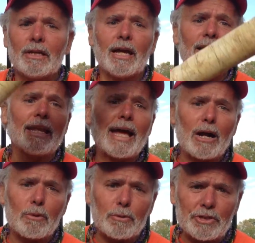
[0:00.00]
and
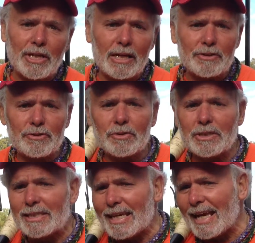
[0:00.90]
now we're down to the
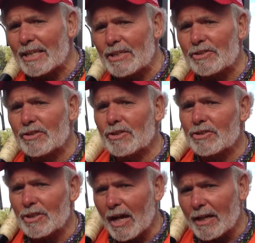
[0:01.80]
Yankees and the
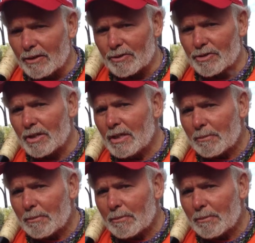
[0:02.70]
Tigers.